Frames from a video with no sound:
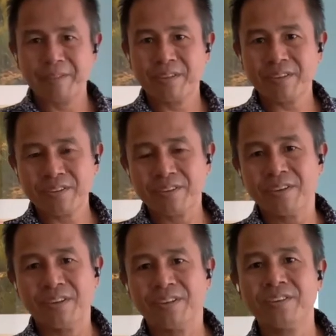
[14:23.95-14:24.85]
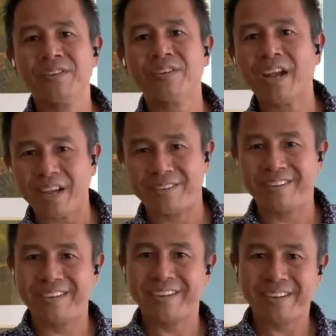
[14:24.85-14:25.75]
Just, just
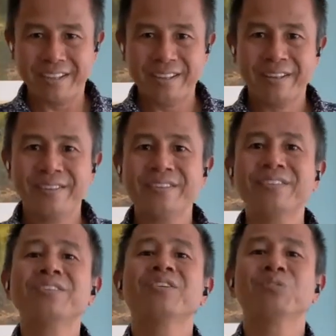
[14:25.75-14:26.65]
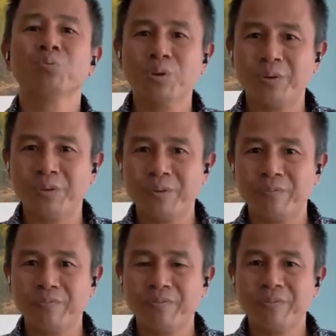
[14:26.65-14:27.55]
ask. This is His word.
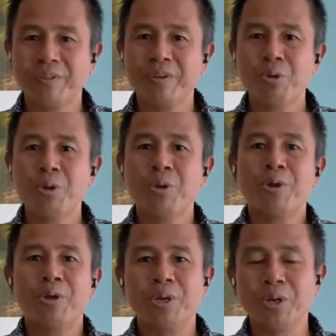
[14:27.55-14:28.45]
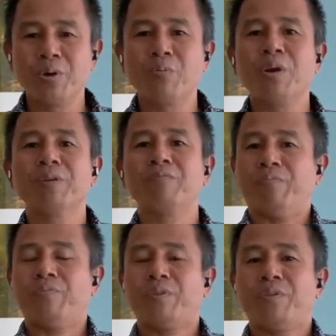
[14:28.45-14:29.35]
You know, when...